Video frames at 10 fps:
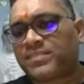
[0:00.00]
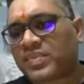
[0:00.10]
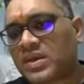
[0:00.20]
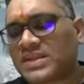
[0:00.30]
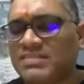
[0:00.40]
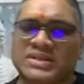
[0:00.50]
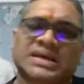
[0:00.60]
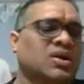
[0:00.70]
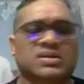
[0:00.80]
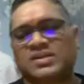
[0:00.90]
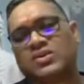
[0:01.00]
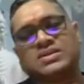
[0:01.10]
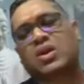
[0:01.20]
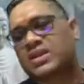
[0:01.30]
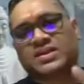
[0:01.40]
Russell bodies are not, no, it's not
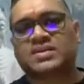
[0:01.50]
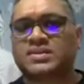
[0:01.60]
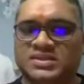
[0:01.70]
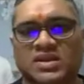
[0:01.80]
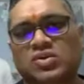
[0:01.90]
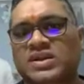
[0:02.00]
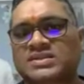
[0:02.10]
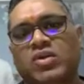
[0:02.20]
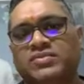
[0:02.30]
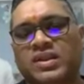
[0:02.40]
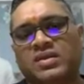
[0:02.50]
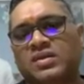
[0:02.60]
like that. These are also called Russell bodies only.